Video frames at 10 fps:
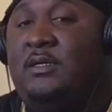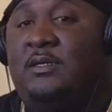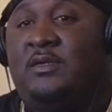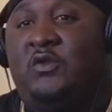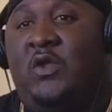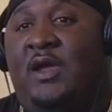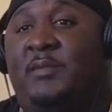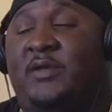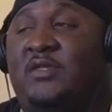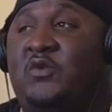You know how
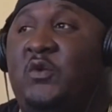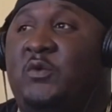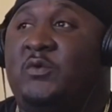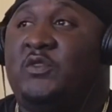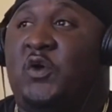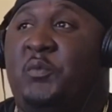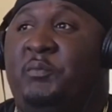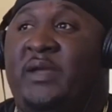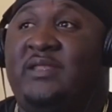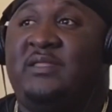much, what your
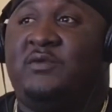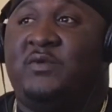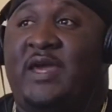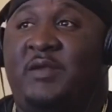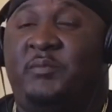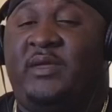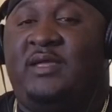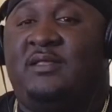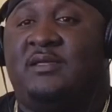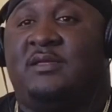mental gotta be
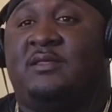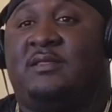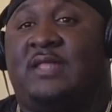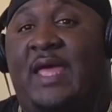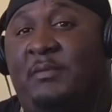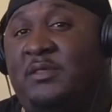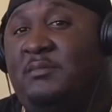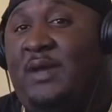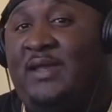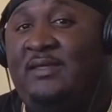to stab
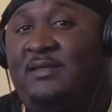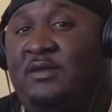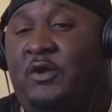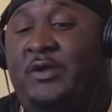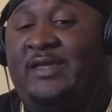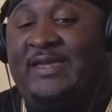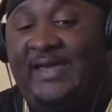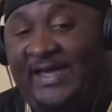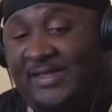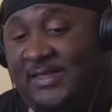somebody or to
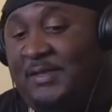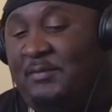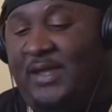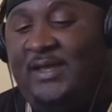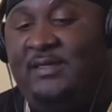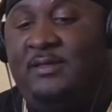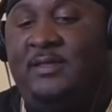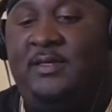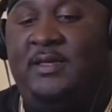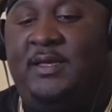cut somebody
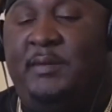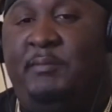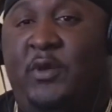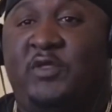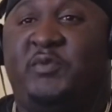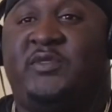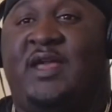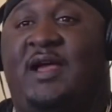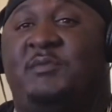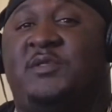multiple
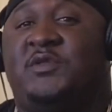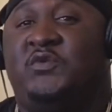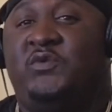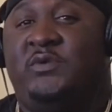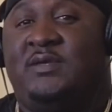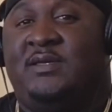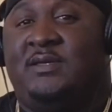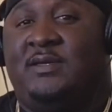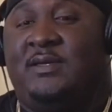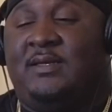times too?
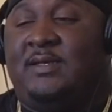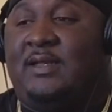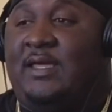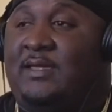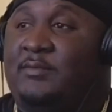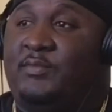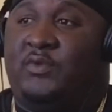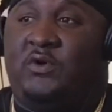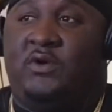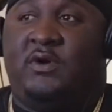Like,
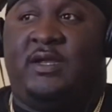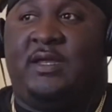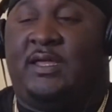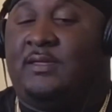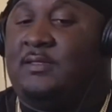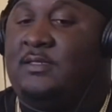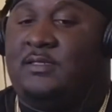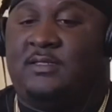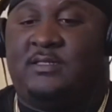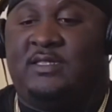boy, like,
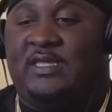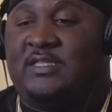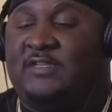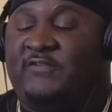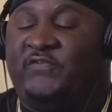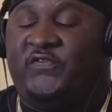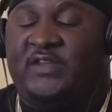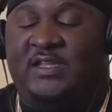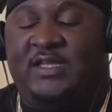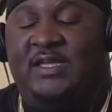
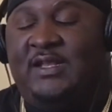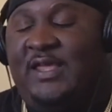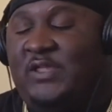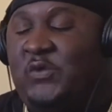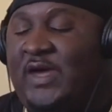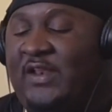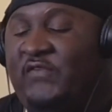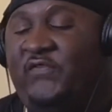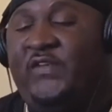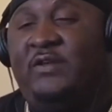you gotta
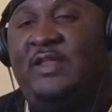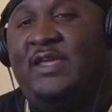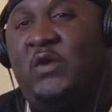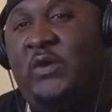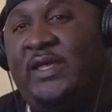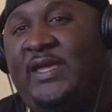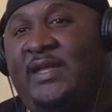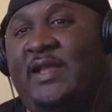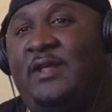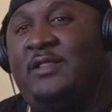feel that going in
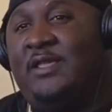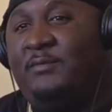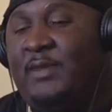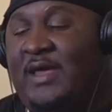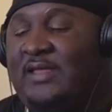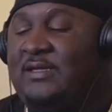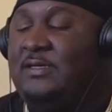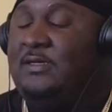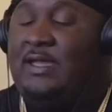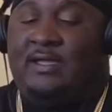and out their body.
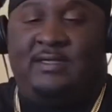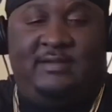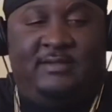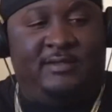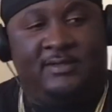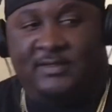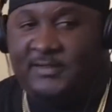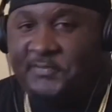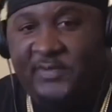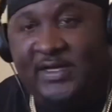I
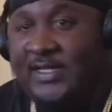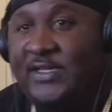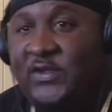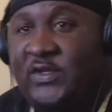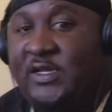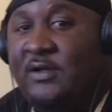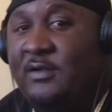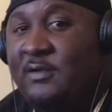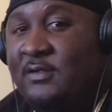couldn't do it, dog.